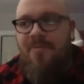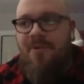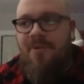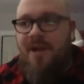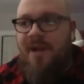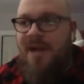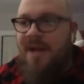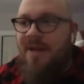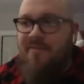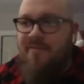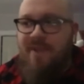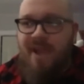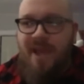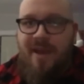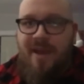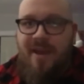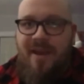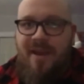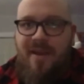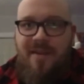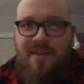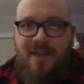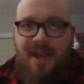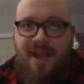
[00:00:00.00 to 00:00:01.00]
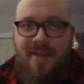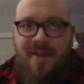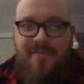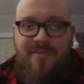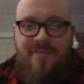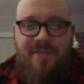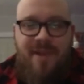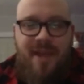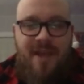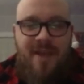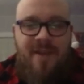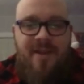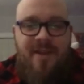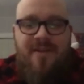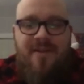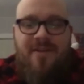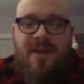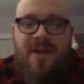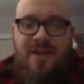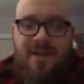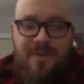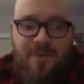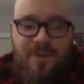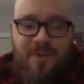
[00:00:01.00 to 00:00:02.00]
But I haven't had any
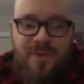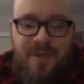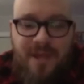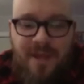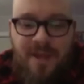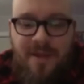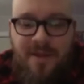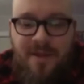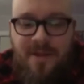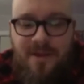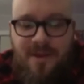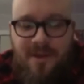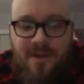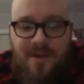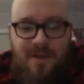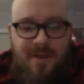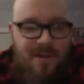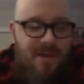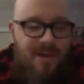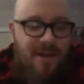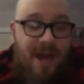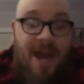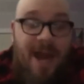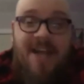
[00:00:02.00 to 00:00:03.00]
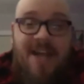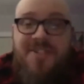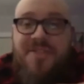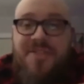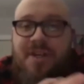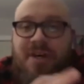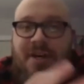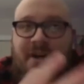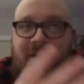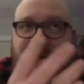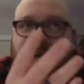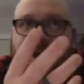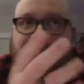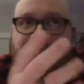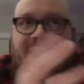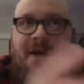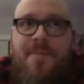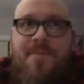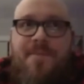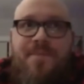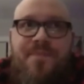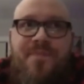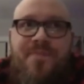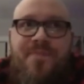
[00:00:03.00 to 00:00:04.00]
luck with that. I saw
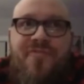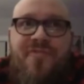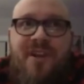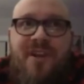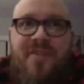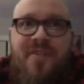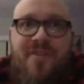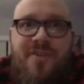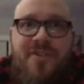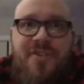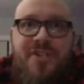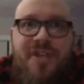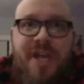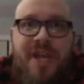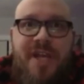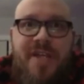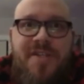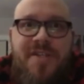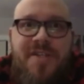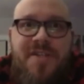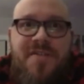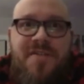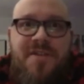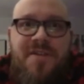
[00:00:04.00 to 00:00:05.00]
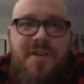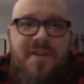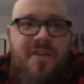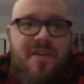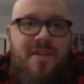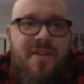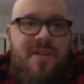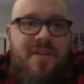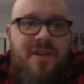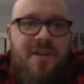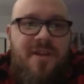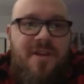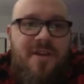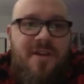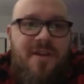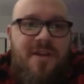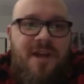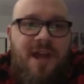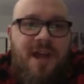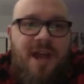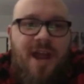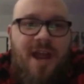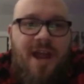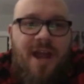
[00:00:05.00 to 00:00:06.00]
Freddy vs. Jason in the
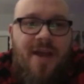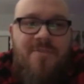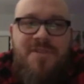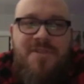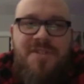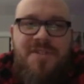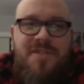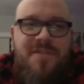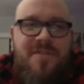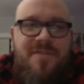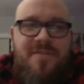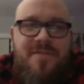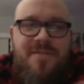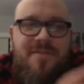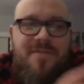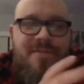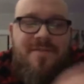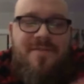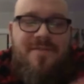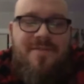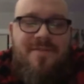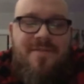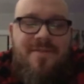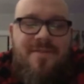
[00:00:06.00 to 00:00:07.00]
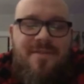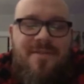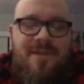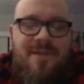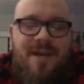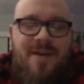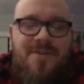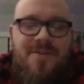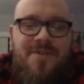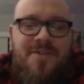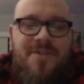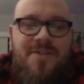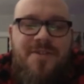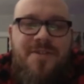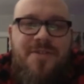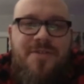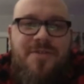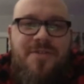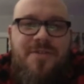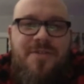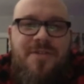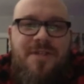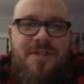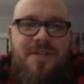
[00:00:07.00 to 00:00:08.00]
theater, and that was a
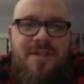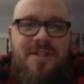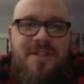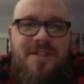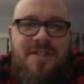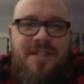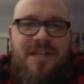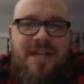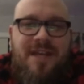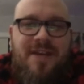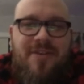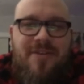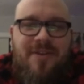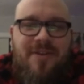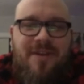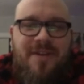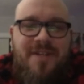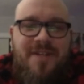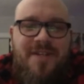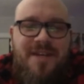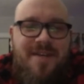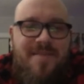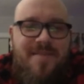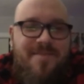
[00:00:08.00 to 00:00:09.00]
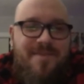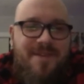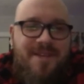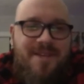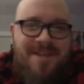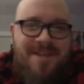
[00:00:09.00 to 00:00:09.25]
hoot. I just had a great time.